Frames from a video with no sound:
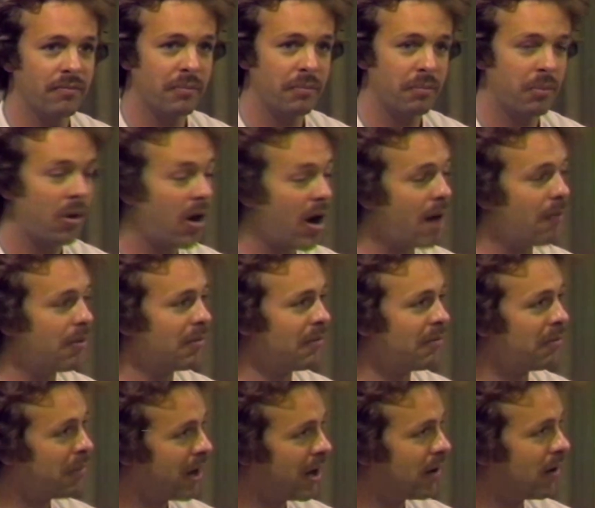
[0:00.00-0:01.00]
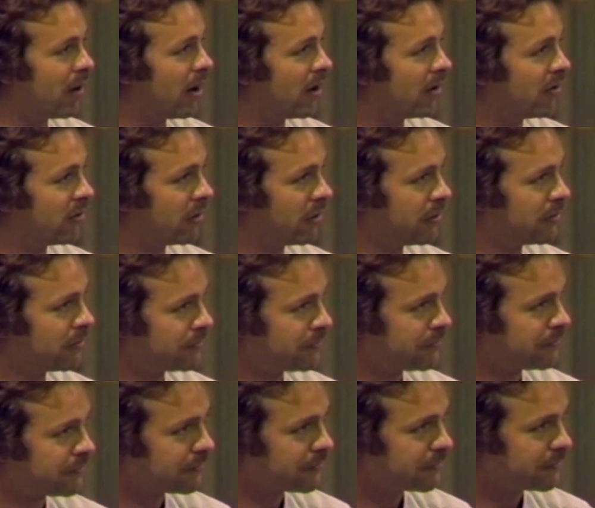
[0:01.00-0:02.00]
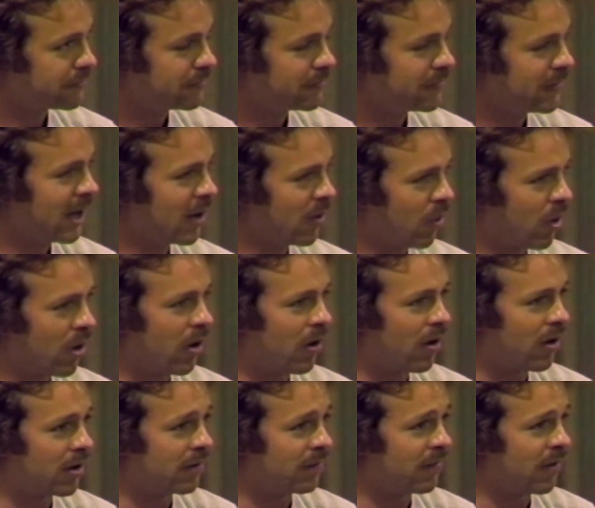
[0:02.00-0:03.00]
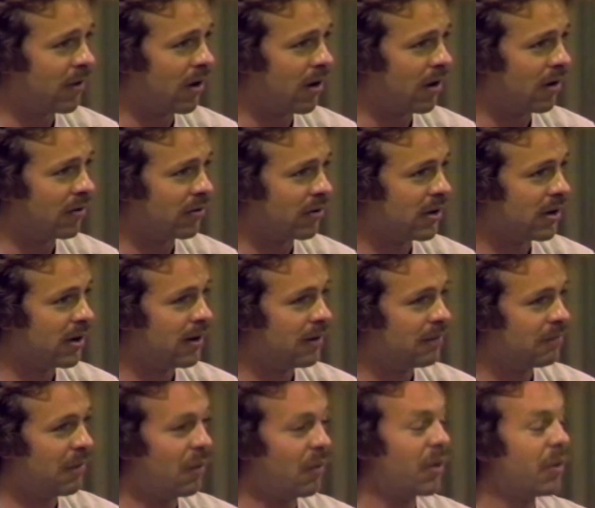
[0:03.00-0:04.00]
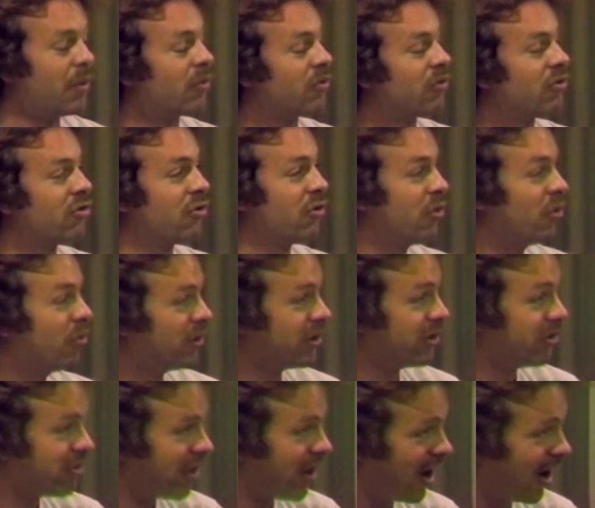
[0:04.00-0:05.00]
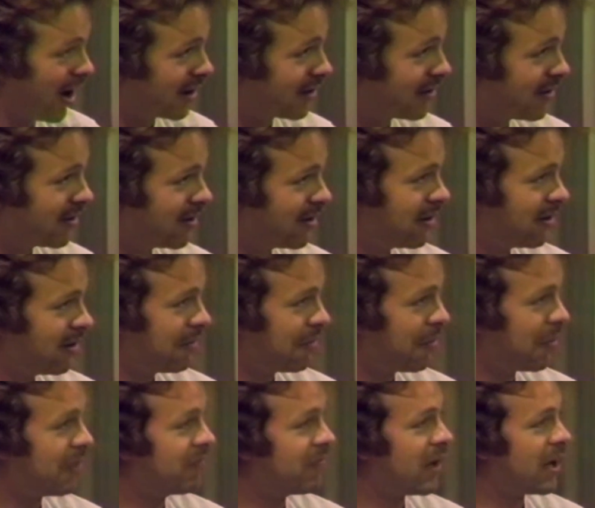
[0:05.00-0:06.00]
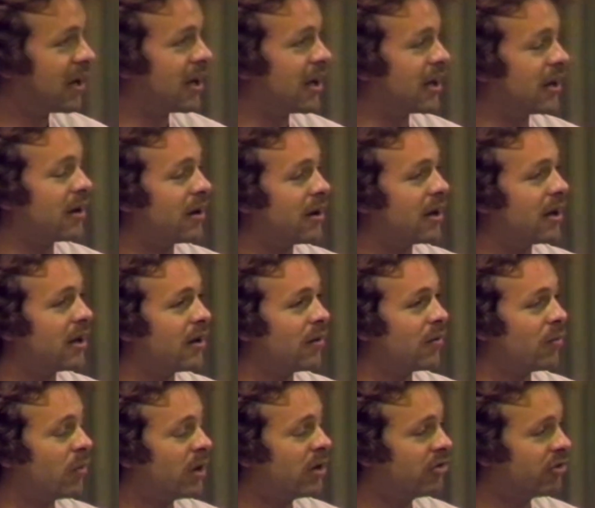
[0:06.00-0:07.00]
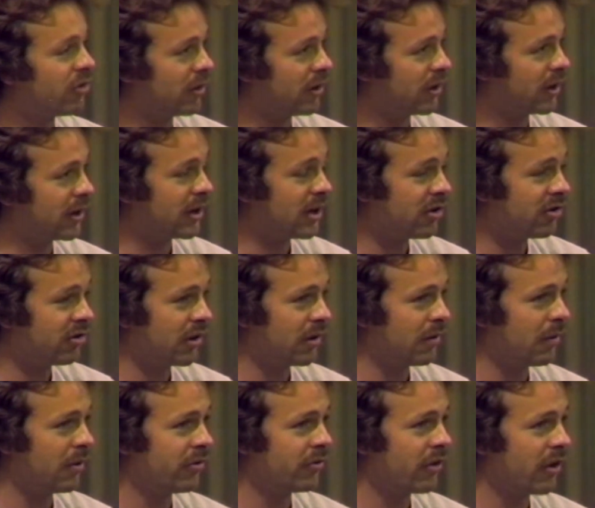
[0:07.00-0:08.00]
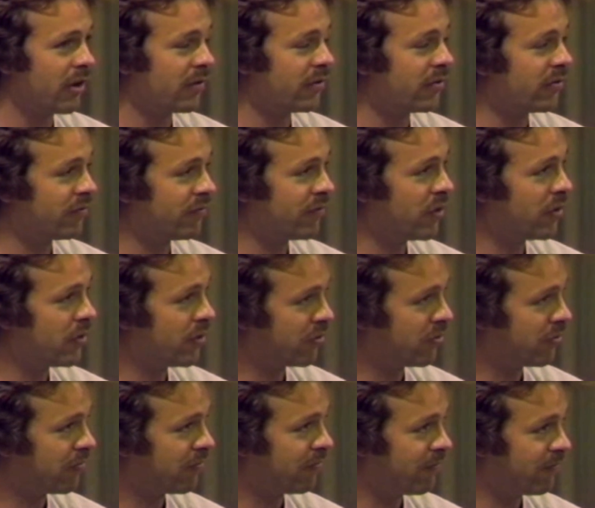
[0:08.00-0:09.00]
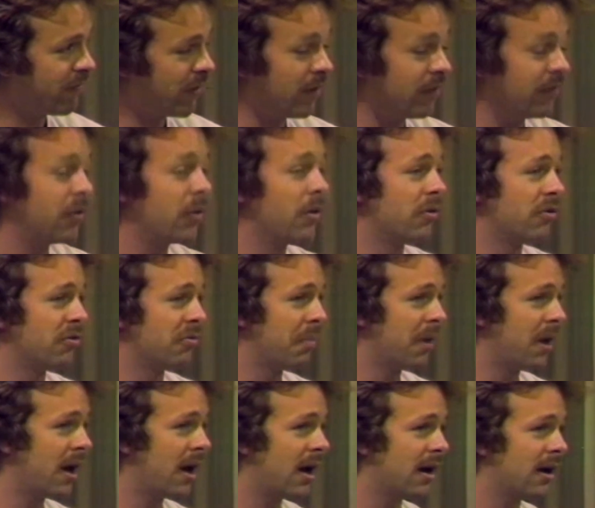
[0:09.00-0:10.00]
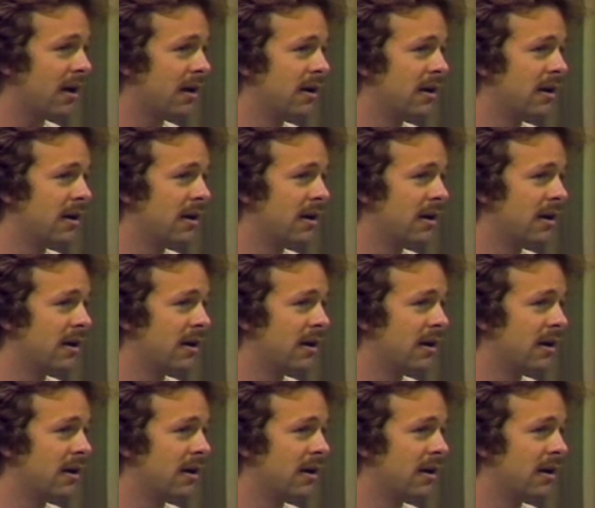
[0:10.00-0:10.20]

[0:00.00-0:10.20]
problem of pederasty and what all it involves. But we were truly shocked when we found out initially when we started this a few years back,